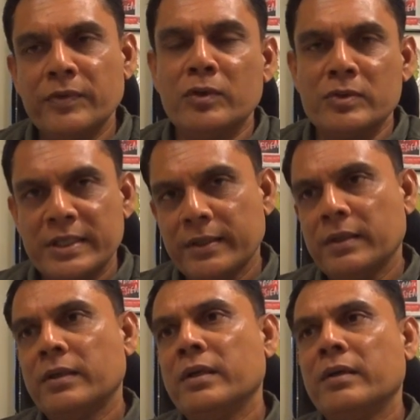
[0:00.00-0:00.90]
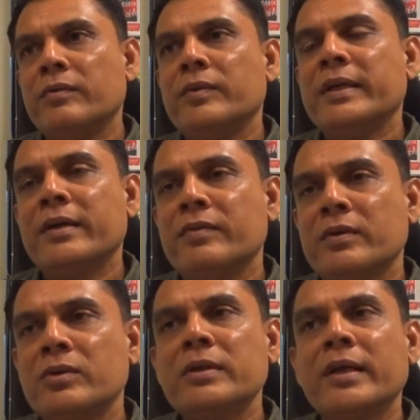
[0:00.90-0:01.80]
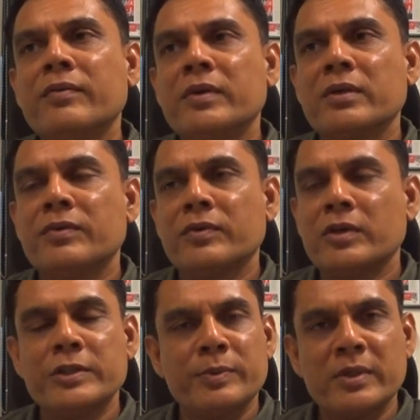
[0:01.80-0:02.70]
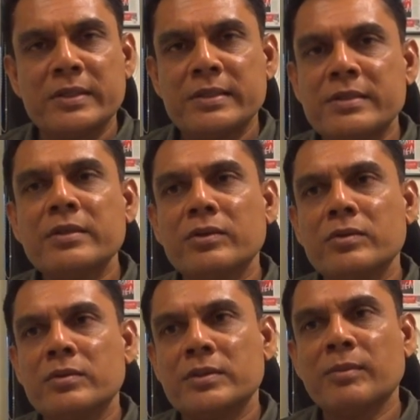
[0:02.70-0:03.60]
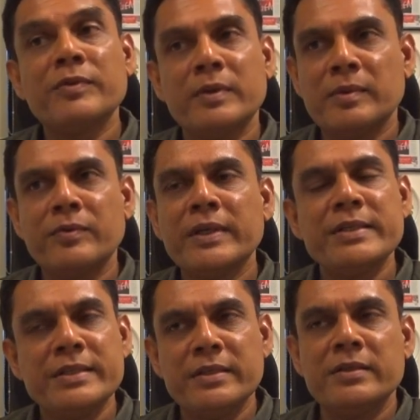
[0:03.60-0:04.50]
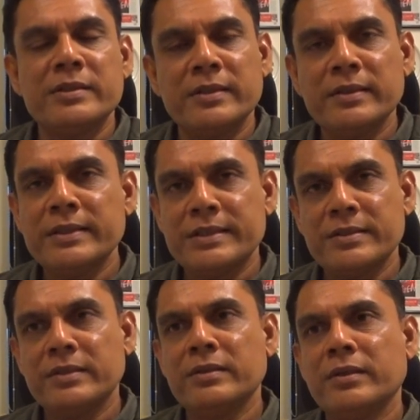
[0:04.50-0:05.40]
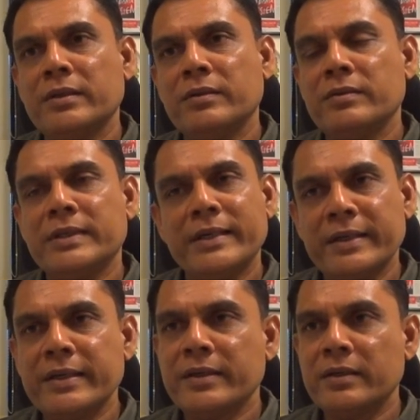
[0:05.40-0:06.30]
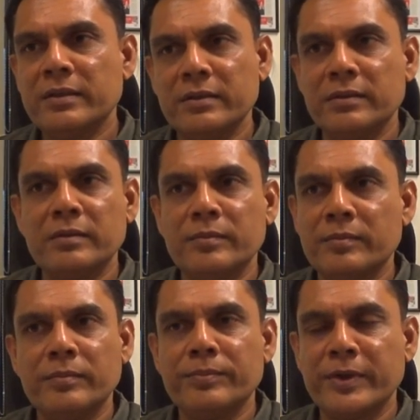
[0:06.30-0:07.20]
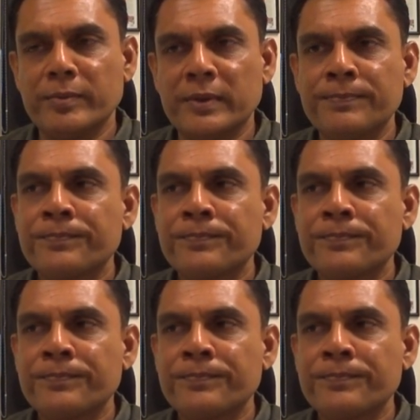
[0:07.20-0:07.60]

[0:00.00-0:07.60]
Lot of news, yeah, yeah. We have a good network of correspondents. You know, some of them are very senior journalists and dedicated people.